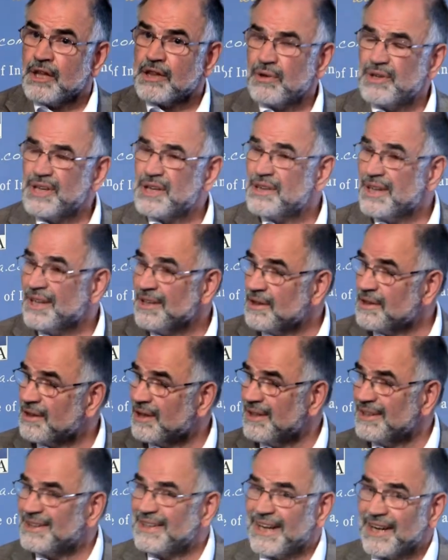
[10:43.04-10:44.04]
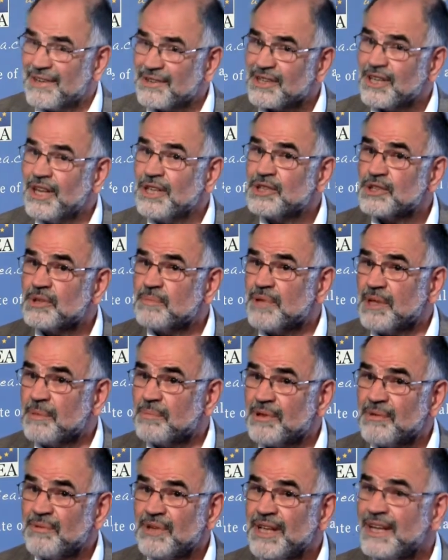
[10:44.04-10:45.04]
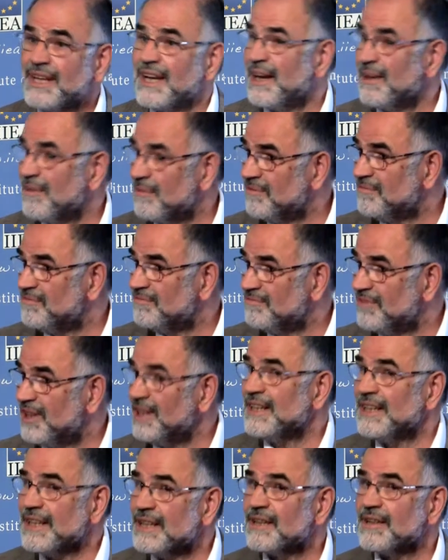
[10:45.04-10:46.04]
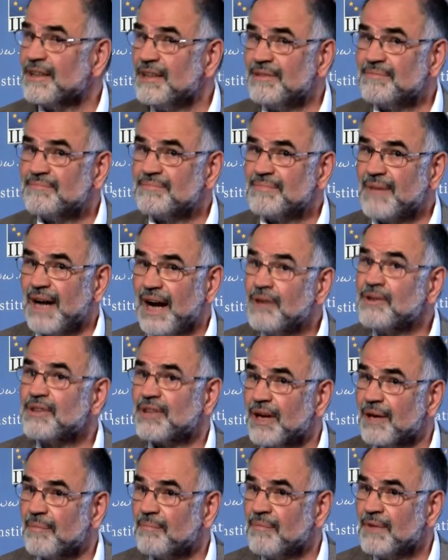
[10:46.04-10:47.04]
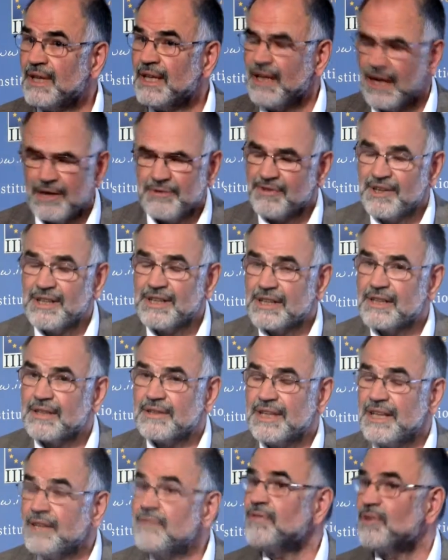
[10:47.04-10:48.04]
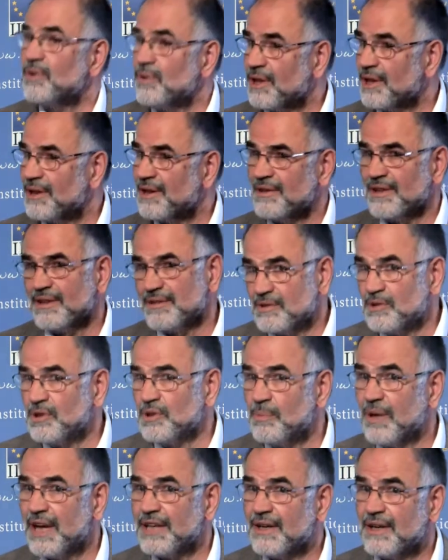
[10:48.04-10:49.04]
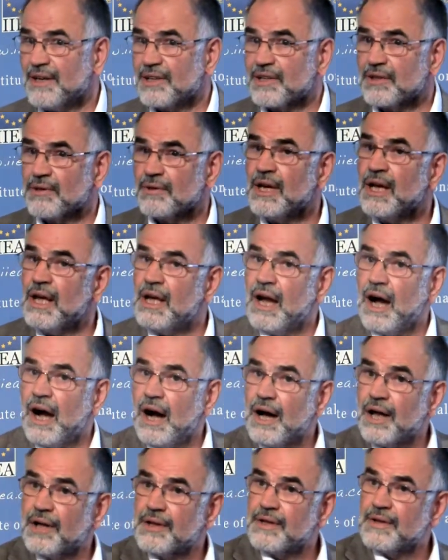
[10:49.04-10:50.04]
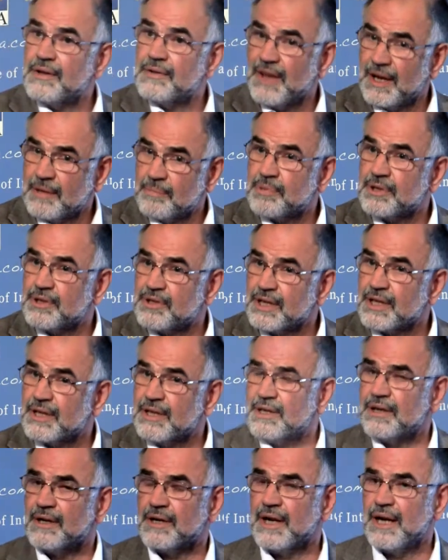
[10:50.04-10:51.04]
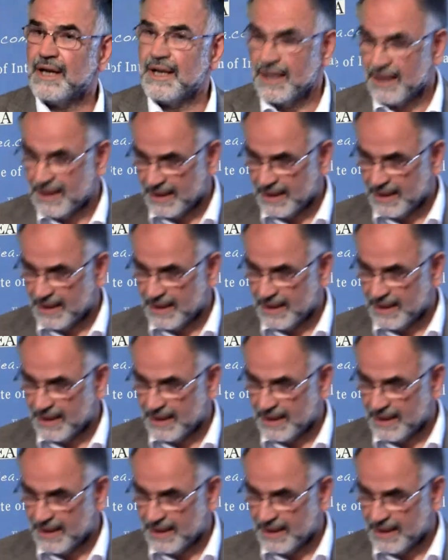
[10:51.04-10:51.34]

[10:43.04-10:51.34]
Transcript: So in a sense, the agricultural people really have very little outcome, very little influence, you might argue, on that particular